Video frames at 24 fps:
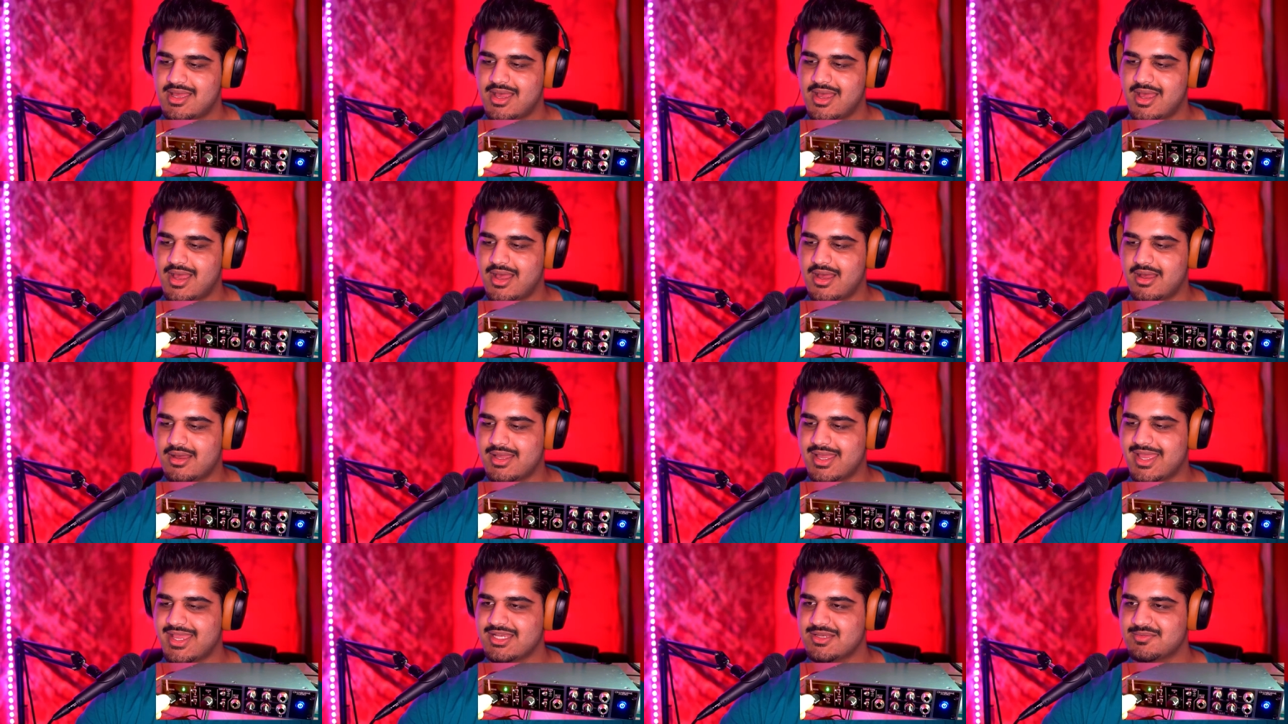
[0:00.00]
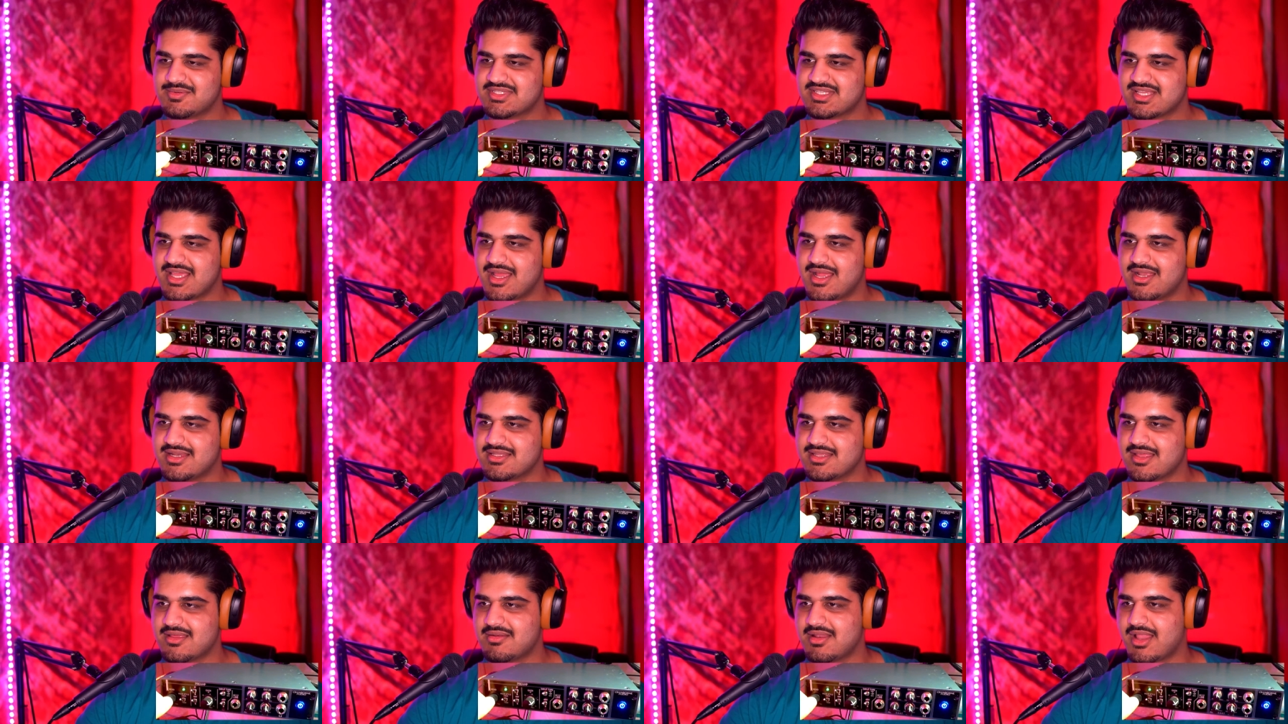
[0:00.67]
80%, and
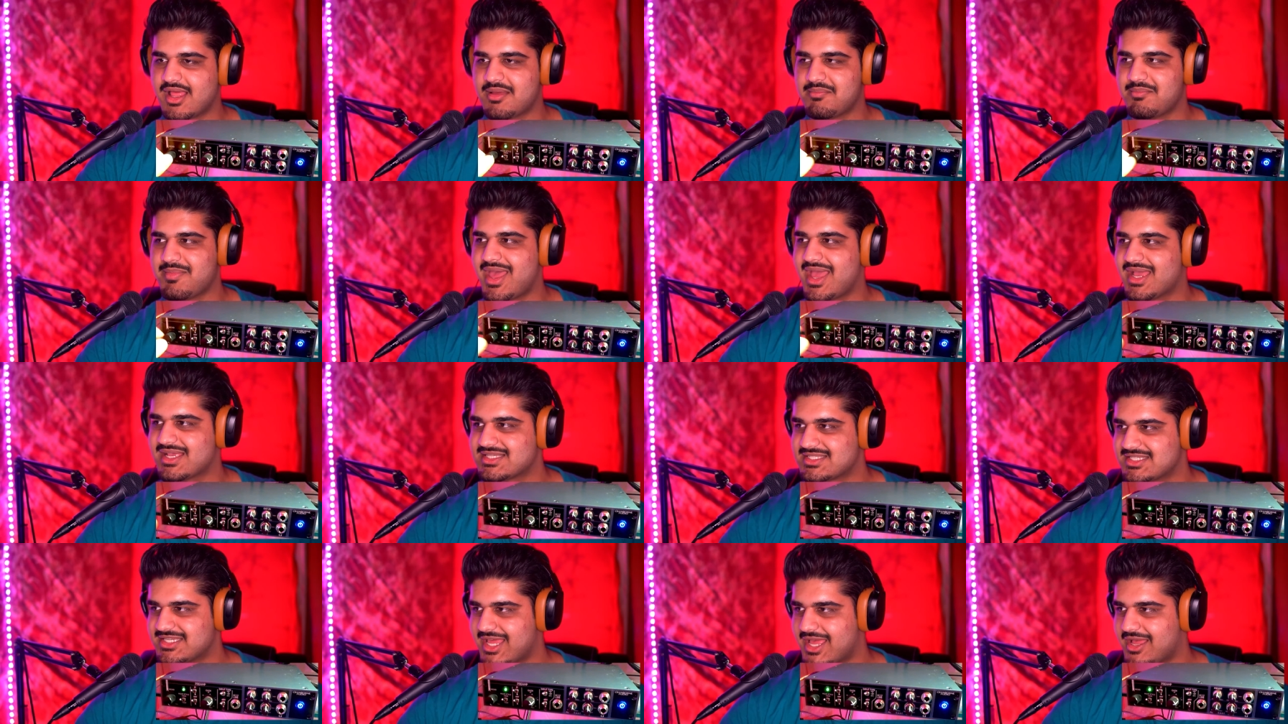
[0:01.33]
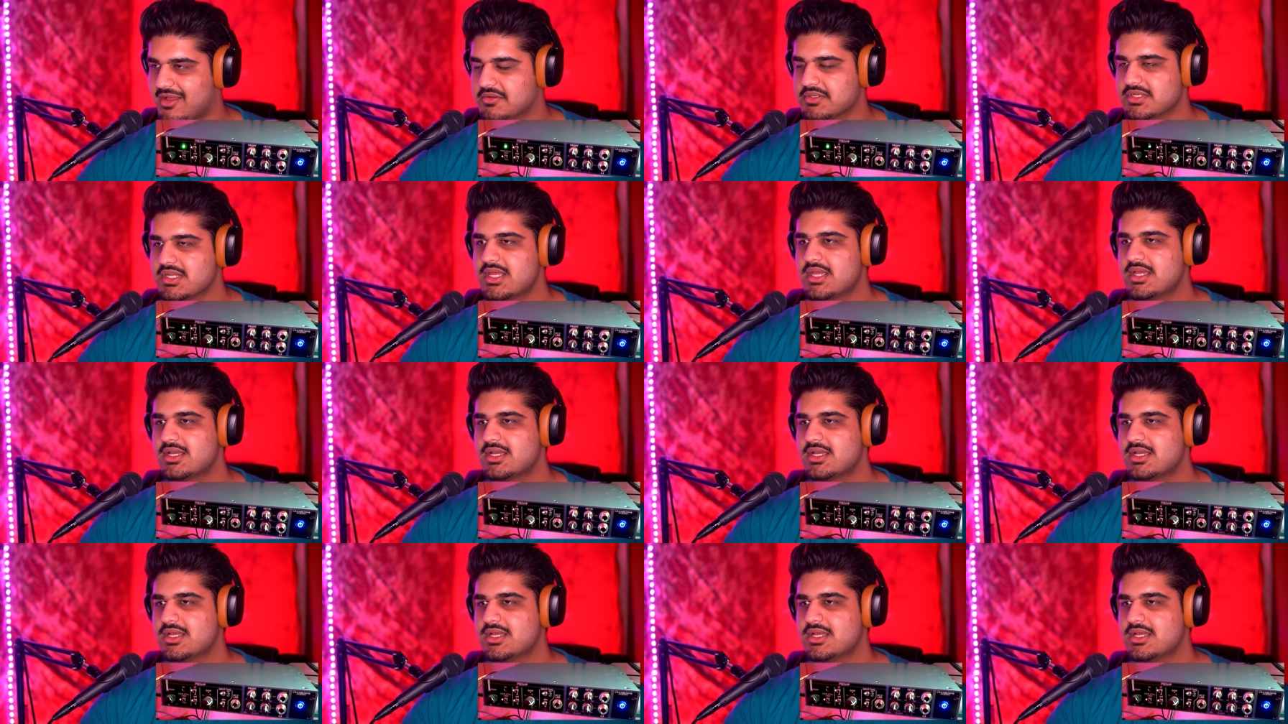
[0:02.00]
then like maxed out.